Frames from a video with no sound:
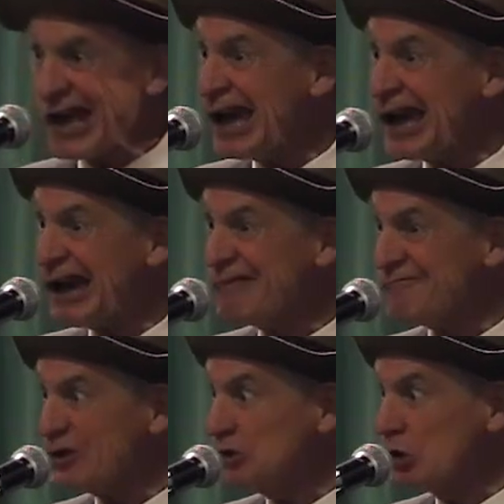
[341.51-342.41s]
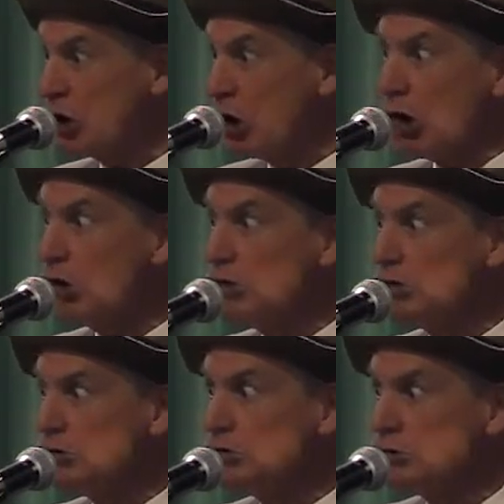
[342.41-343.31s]
have and
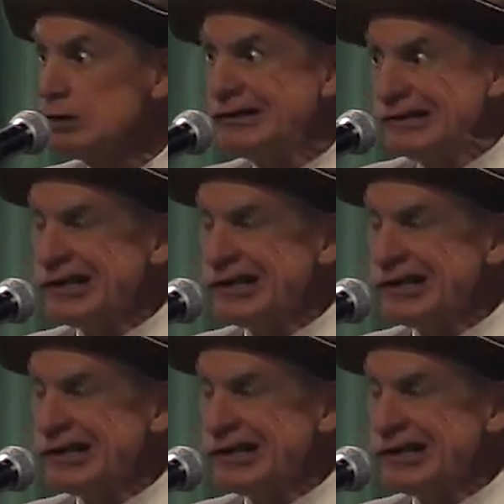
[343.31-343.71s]
hold